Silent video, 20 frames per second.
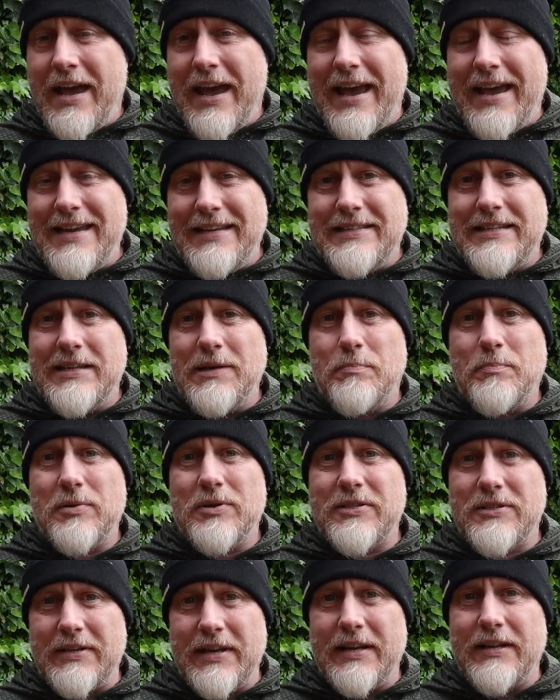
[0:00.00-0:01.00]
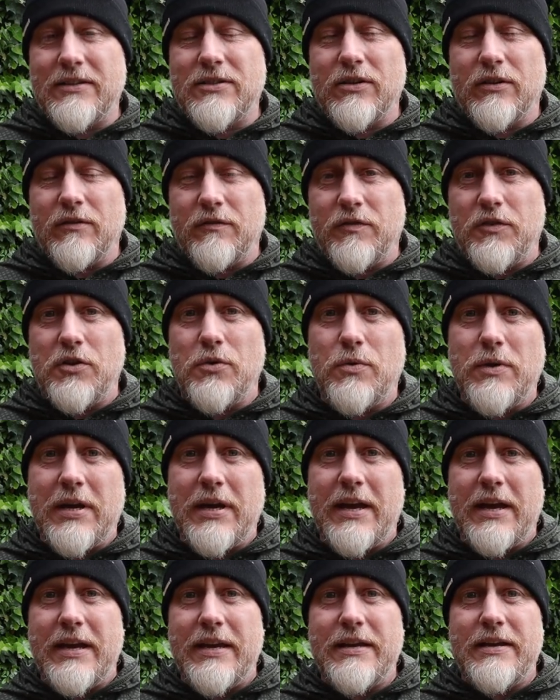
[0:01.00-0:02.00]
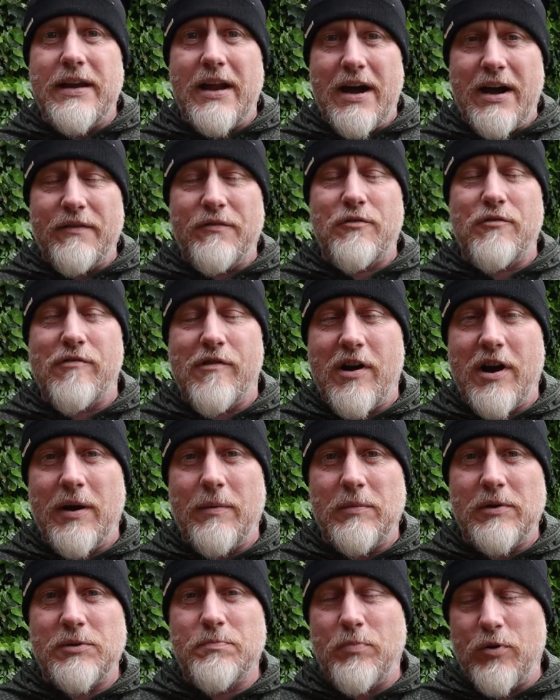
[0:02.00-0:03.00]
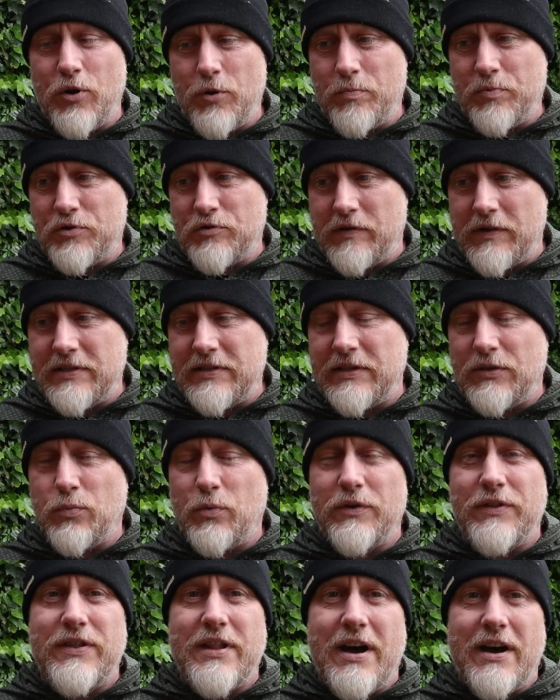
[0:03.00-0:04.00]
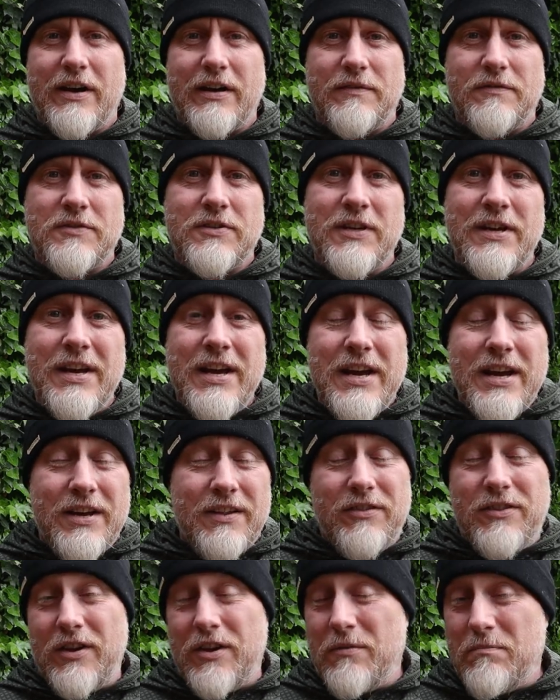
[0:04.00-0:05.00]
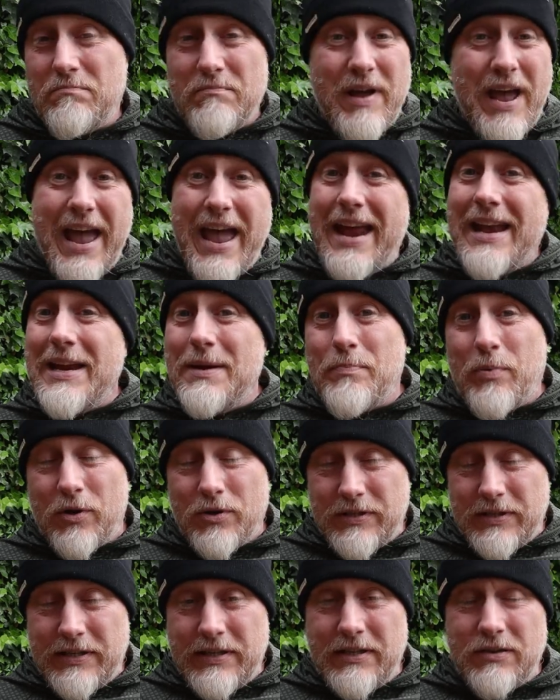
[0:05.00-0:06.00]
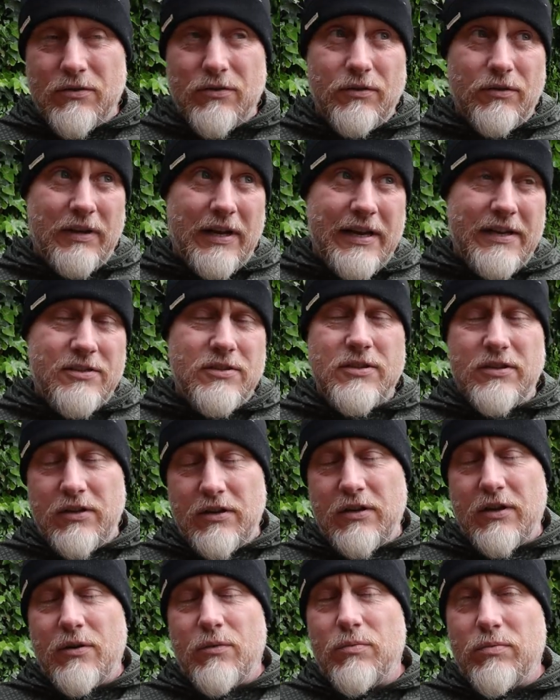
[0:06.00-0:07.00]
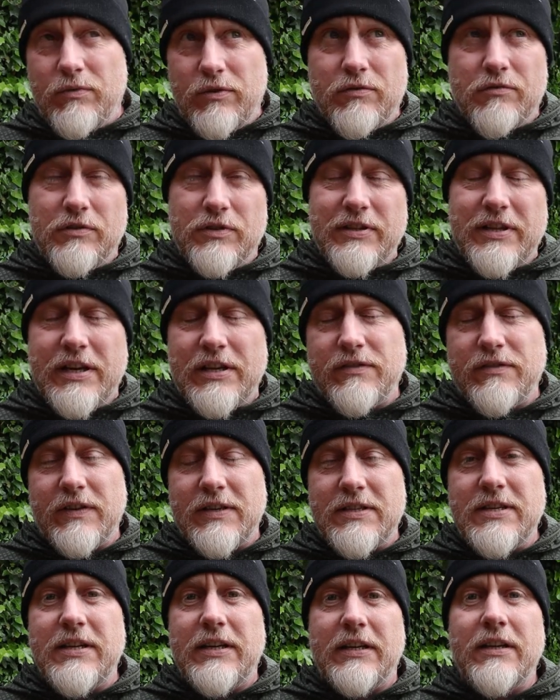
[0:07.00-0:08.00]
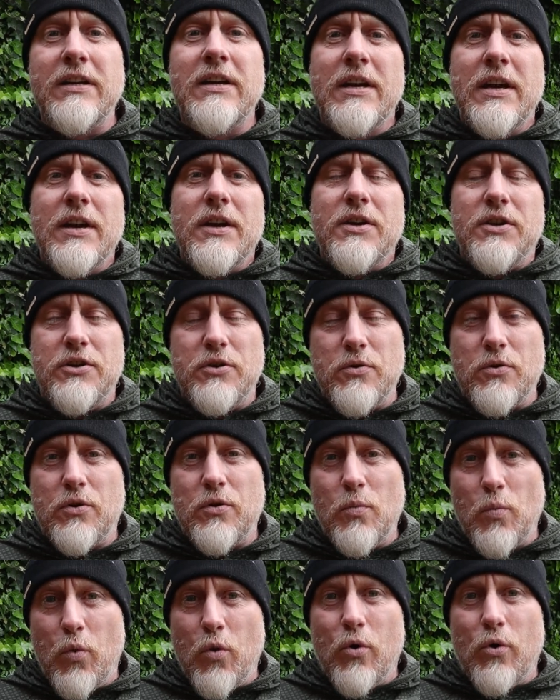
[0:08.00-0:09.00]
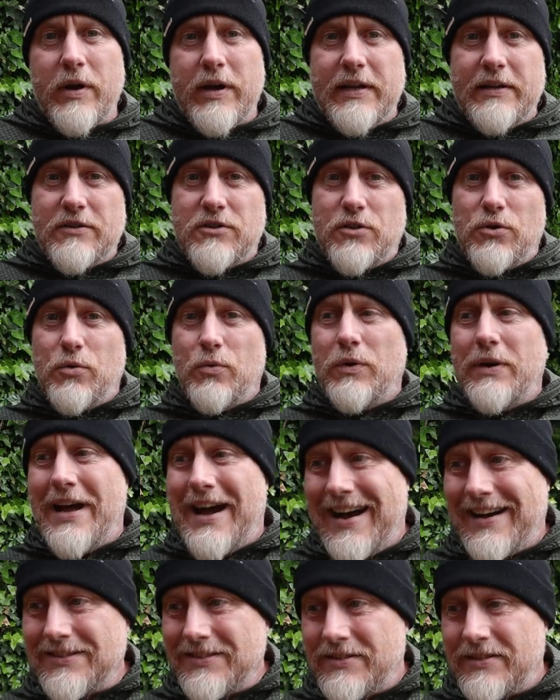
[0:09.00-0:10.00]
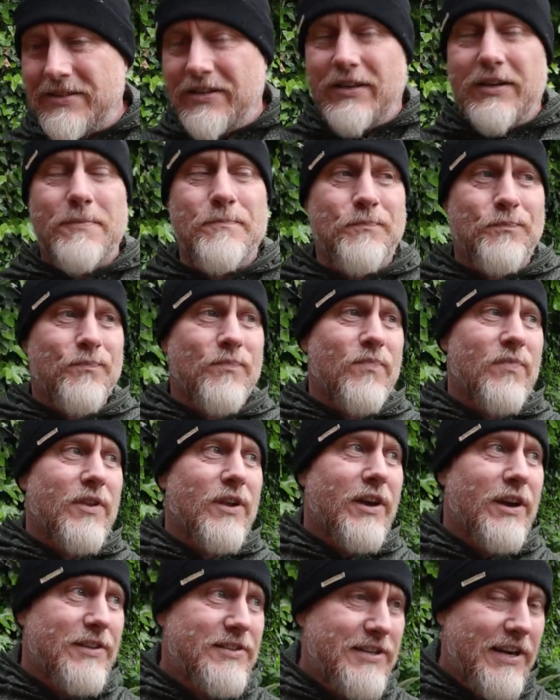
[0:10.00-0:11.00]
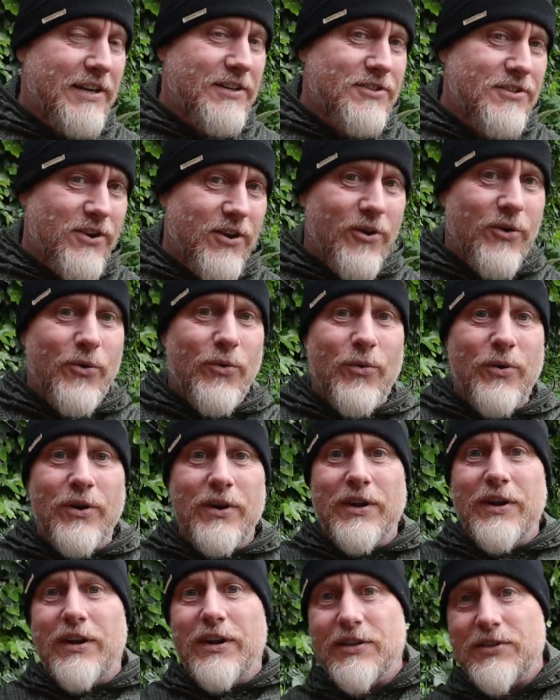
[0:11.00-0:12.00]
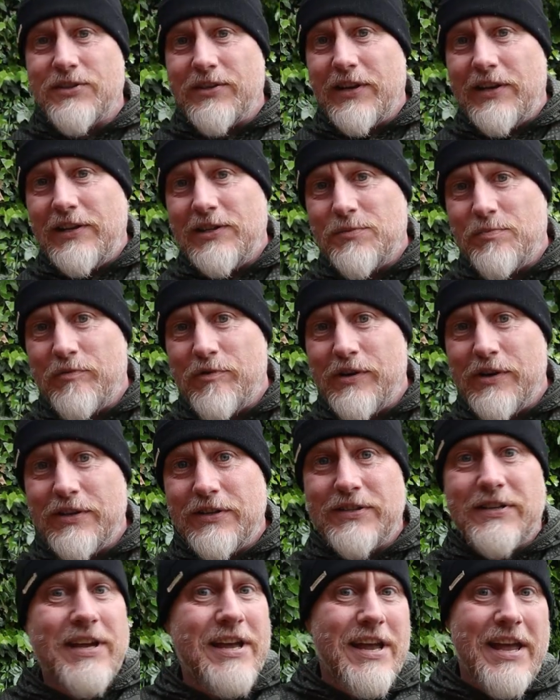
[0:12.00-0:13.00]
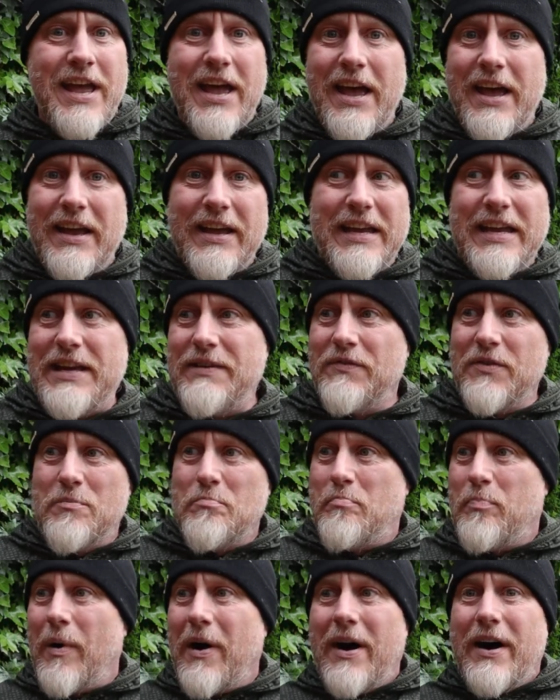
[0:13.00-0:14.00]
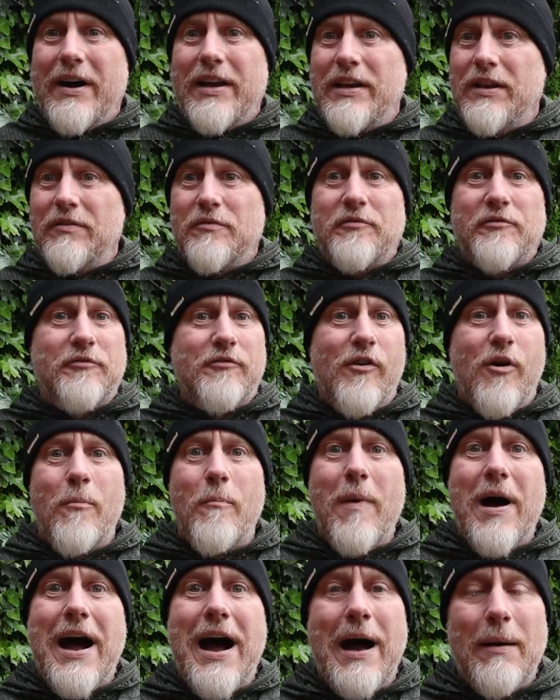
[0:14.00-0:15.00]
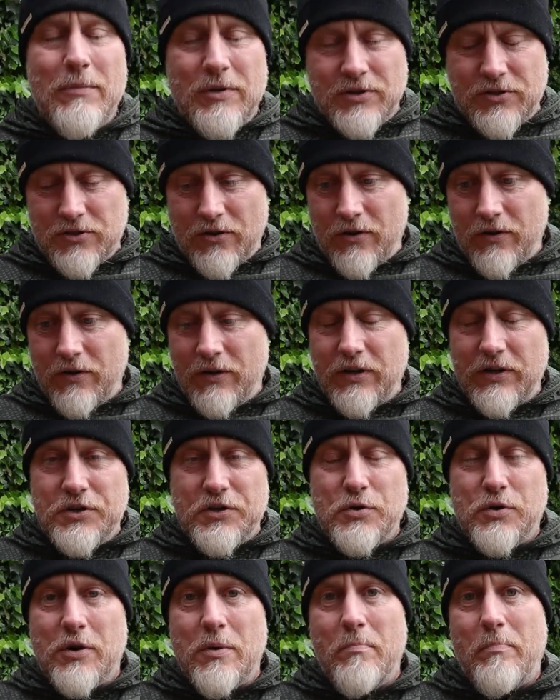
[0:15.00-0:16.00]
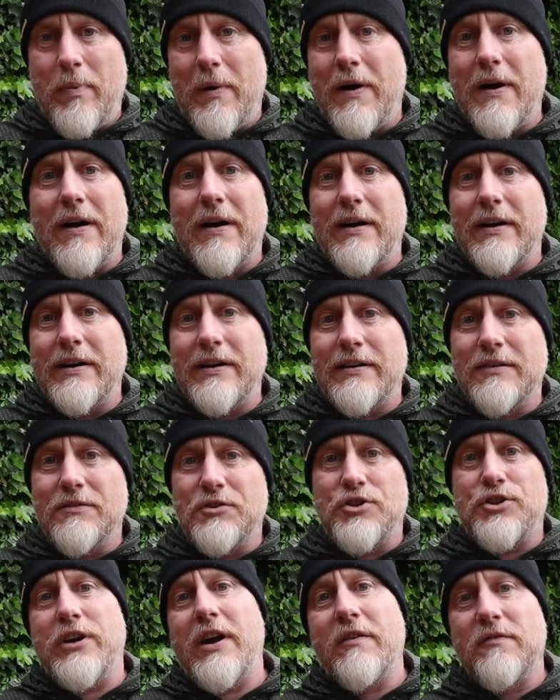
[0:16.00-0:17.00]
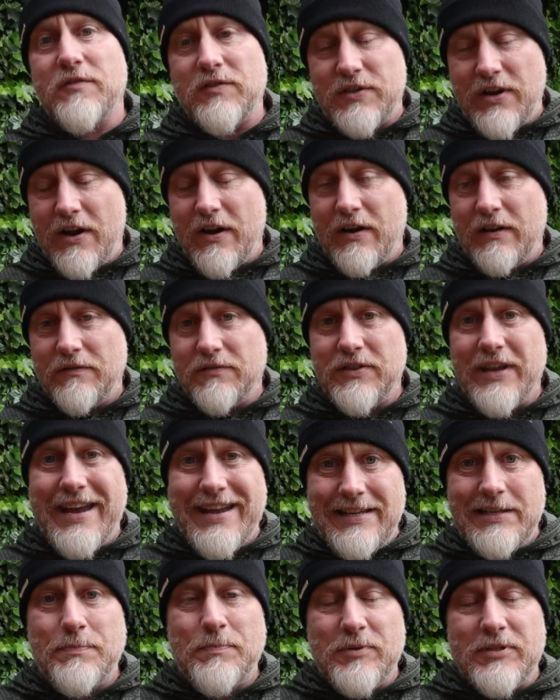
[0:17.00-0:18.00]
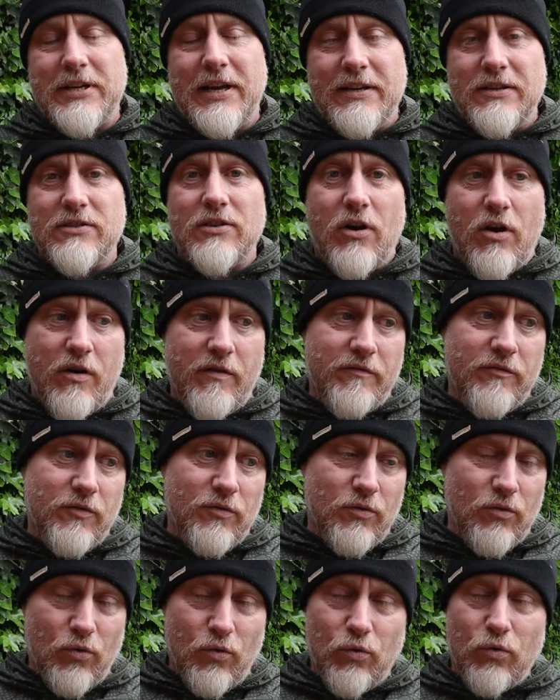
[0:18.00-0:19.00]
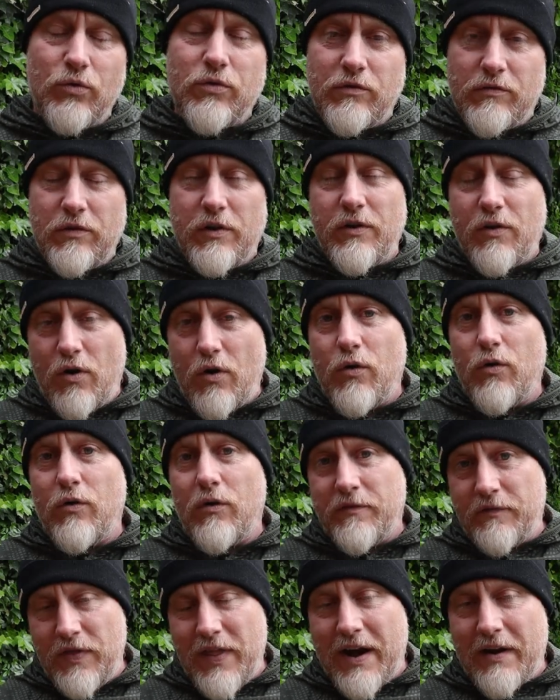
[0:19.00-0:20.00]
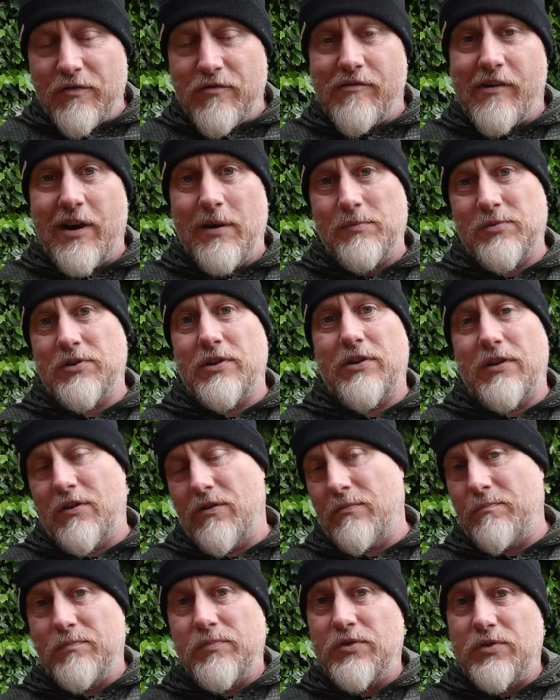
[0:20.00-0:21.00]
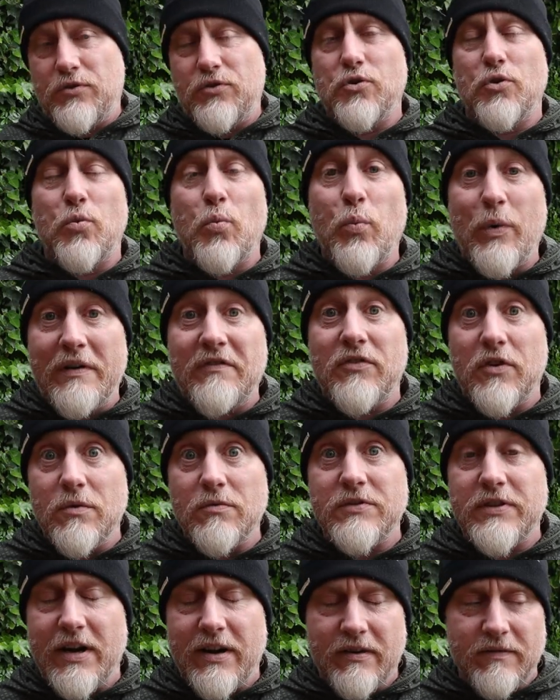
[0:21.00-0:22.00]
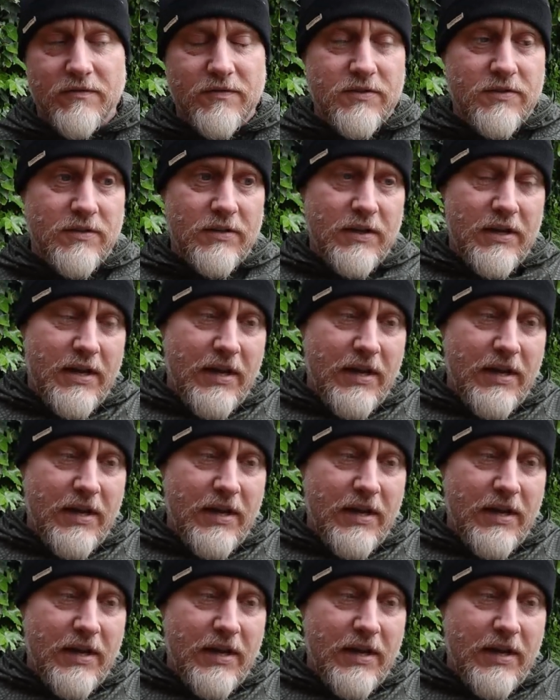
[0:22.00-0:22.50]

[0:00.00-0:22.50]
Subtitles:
80% of UK knife crime is perpetrated with knives that anybody, unless you know you're under the 18, you can walk into an Asda, a Tesco, a Sainsbury's, even buy from Amazon, you can buy chef's knives. 80% of all of knife crimes are done with those knives.